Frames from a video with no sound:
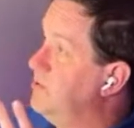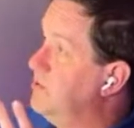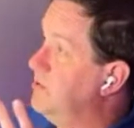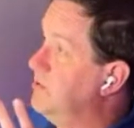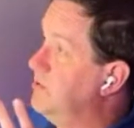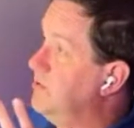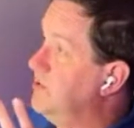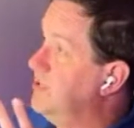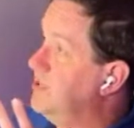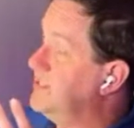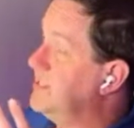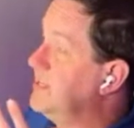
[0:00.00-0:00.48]

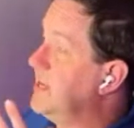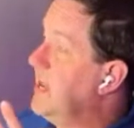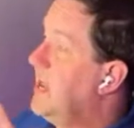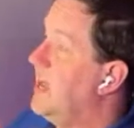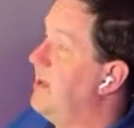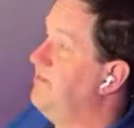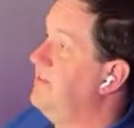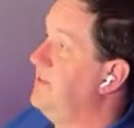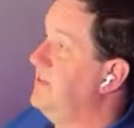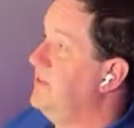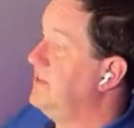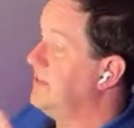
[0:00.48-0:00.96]
tool.
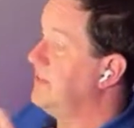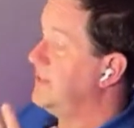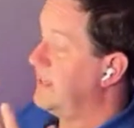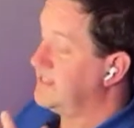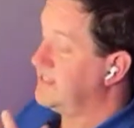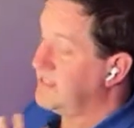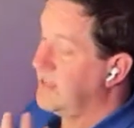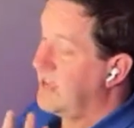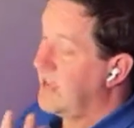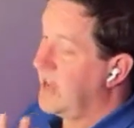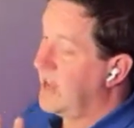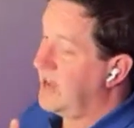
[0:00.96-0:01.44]

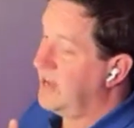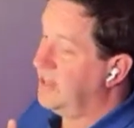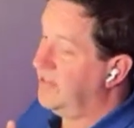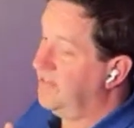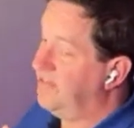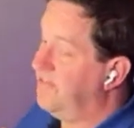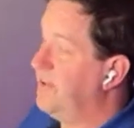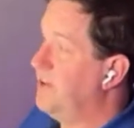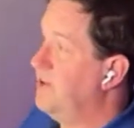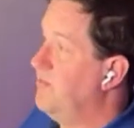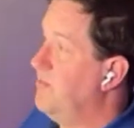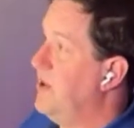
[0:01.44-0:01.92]
That's kind
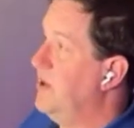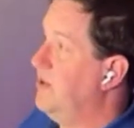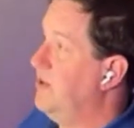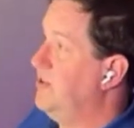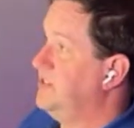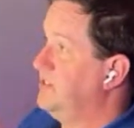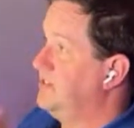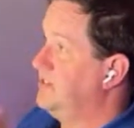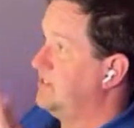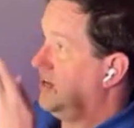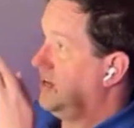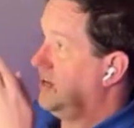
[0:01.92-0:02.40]
of the
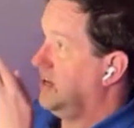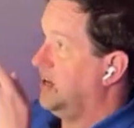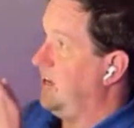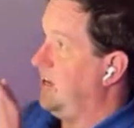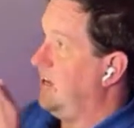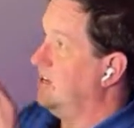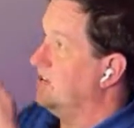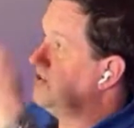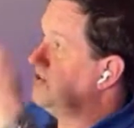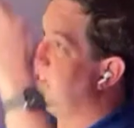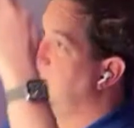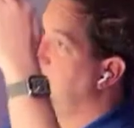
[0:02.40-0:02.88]
fundamentals. It's
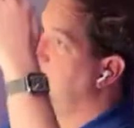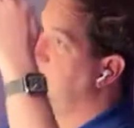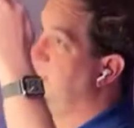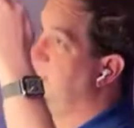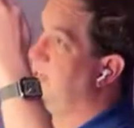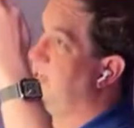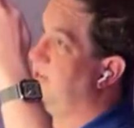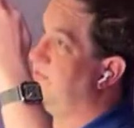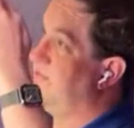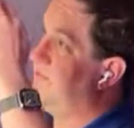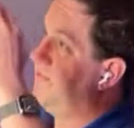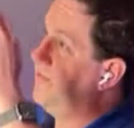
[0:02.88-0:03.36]
like, here's the
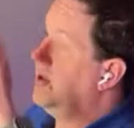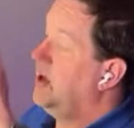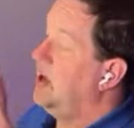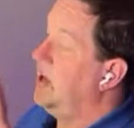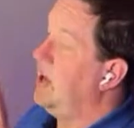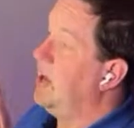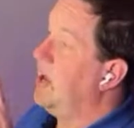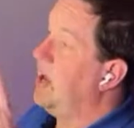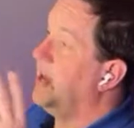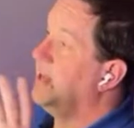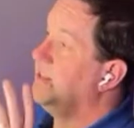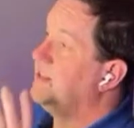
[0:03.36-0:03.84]
diff,
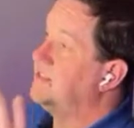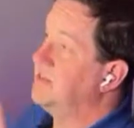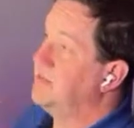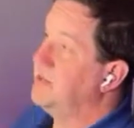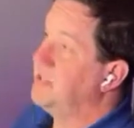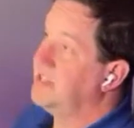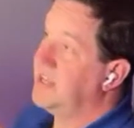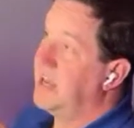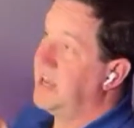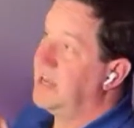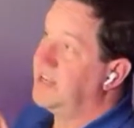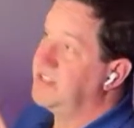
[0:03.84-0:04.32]
and
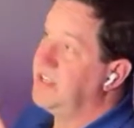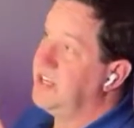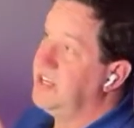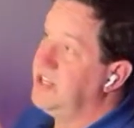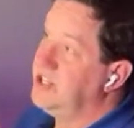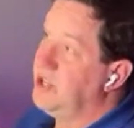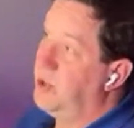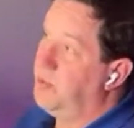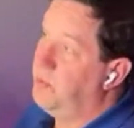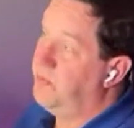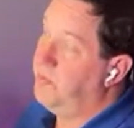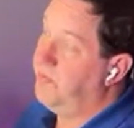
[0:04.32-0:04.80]
somebody's
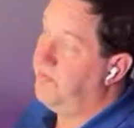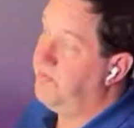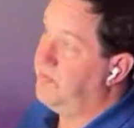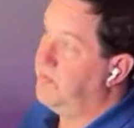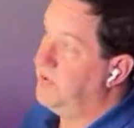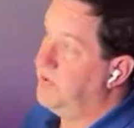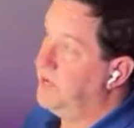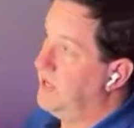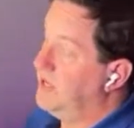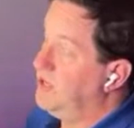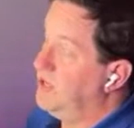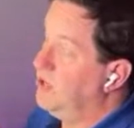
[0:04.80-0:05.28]
asking
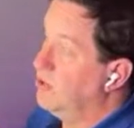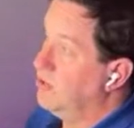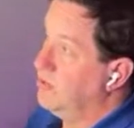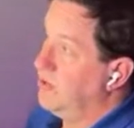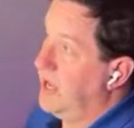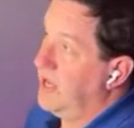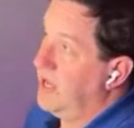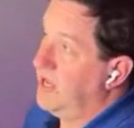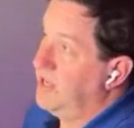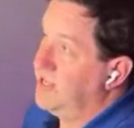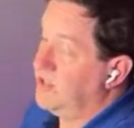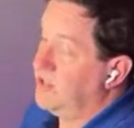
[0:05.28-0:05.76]

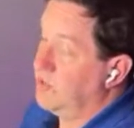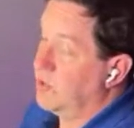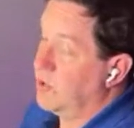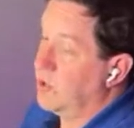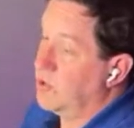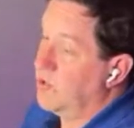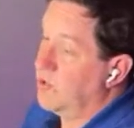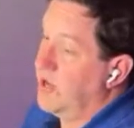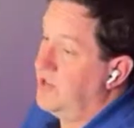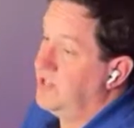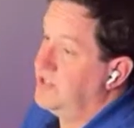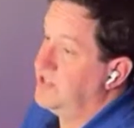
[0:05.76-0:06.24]
and it's
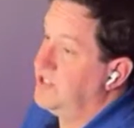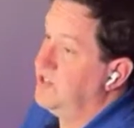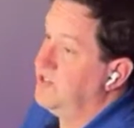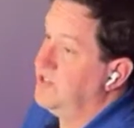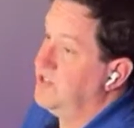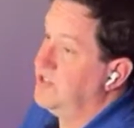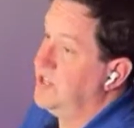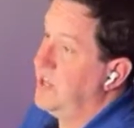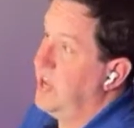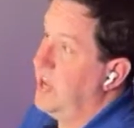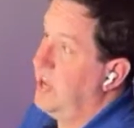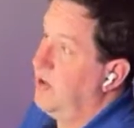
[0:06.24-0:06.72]
a
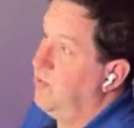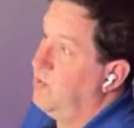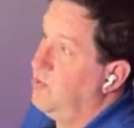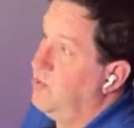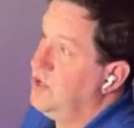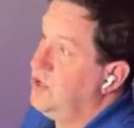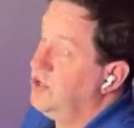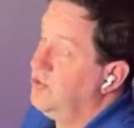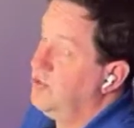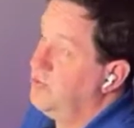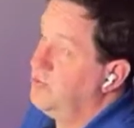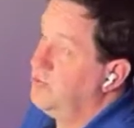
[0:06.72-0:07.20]
request to
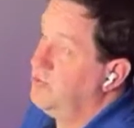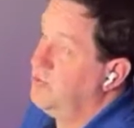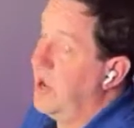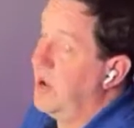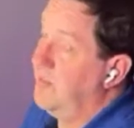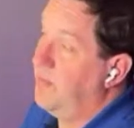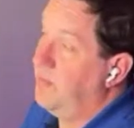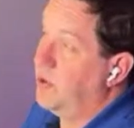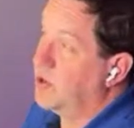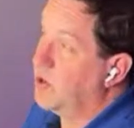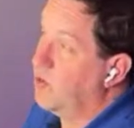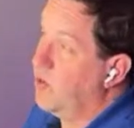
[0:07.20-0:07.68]
say,
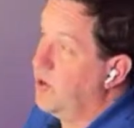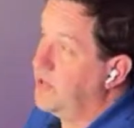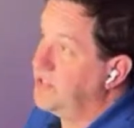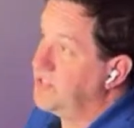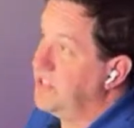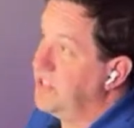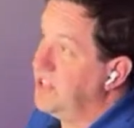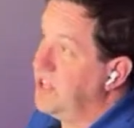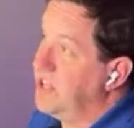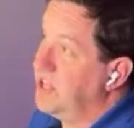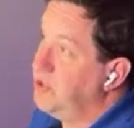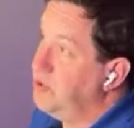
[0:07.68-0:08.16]
I'm
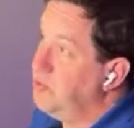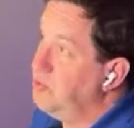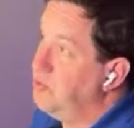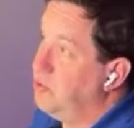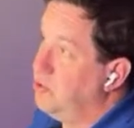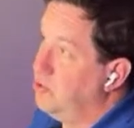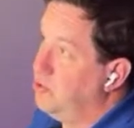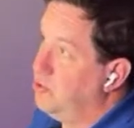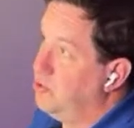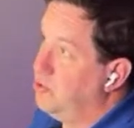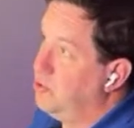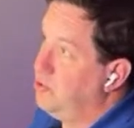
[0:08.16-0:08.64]
requesting that
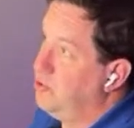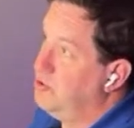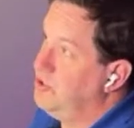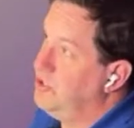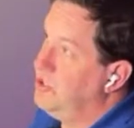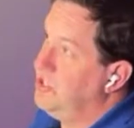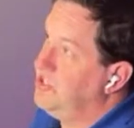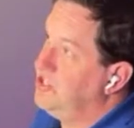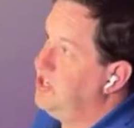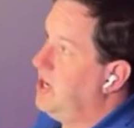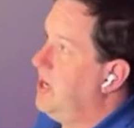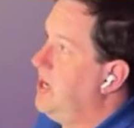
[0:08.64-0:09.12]
you
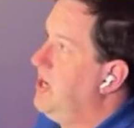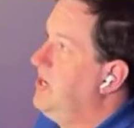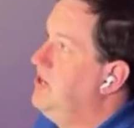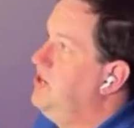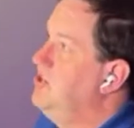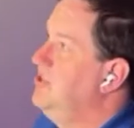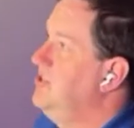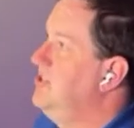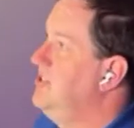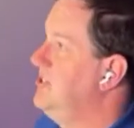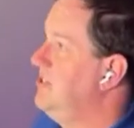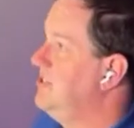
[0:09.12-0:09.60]
pull these
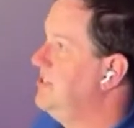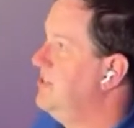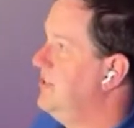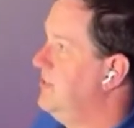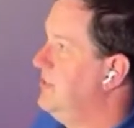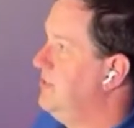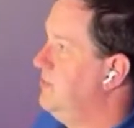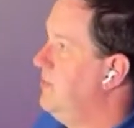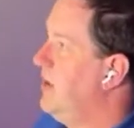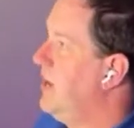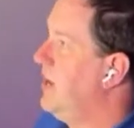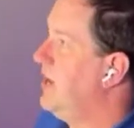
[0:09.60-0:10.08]
changes
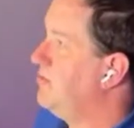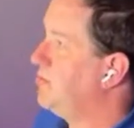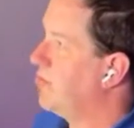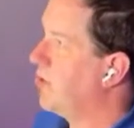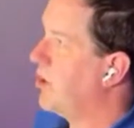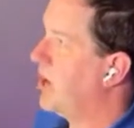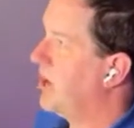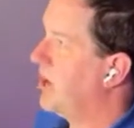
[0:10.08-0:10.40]
into the main